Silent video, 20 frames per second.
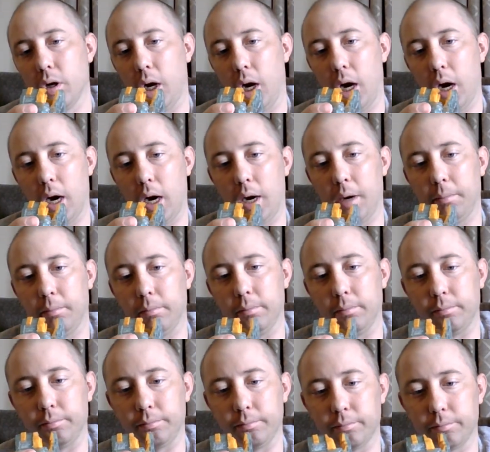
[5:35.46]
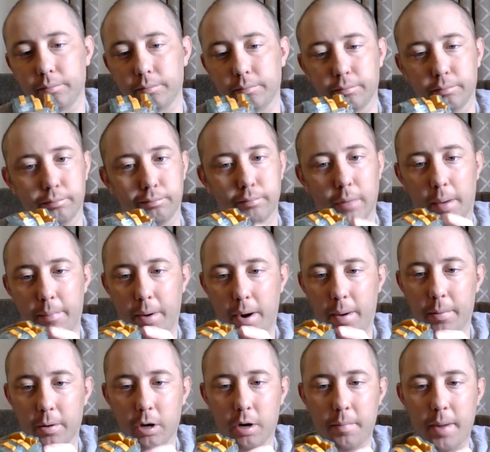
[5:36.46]
I'm
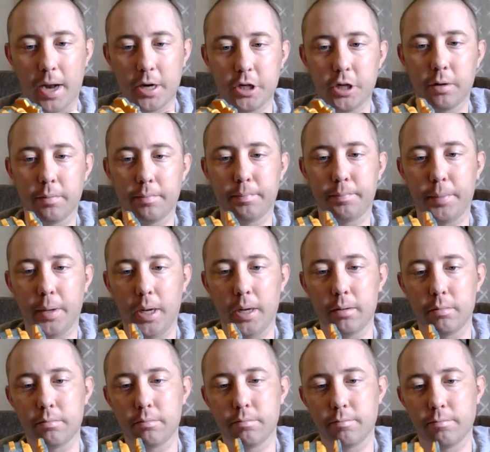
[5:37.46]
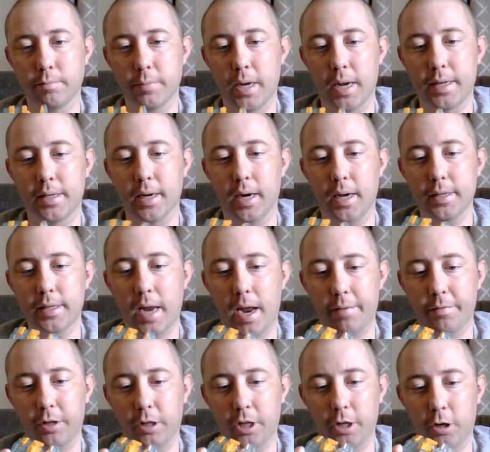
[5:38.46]
probably going to botch it. But it does
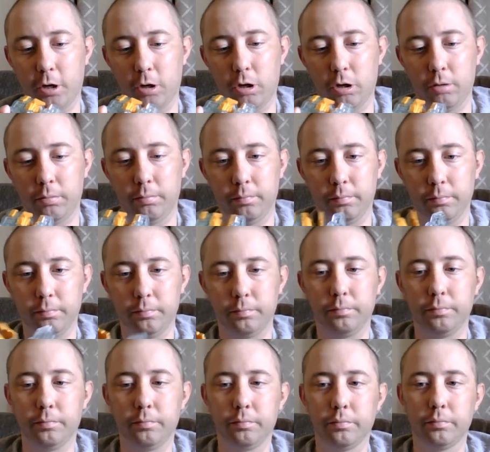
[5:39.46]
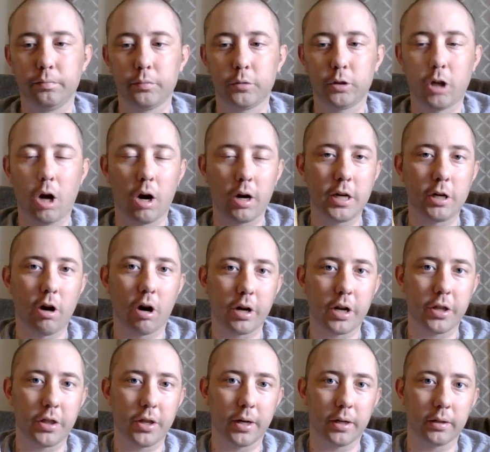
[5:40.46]
have the little
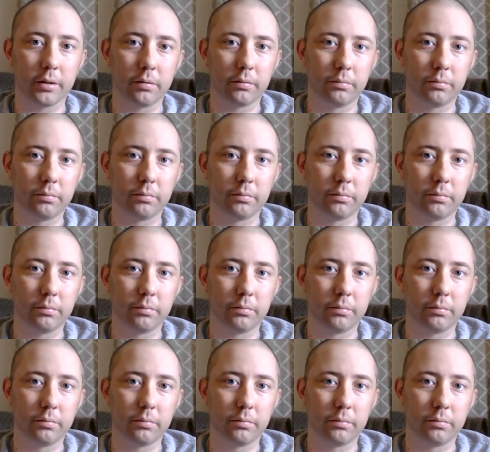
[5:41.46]
talkie-talkie thing.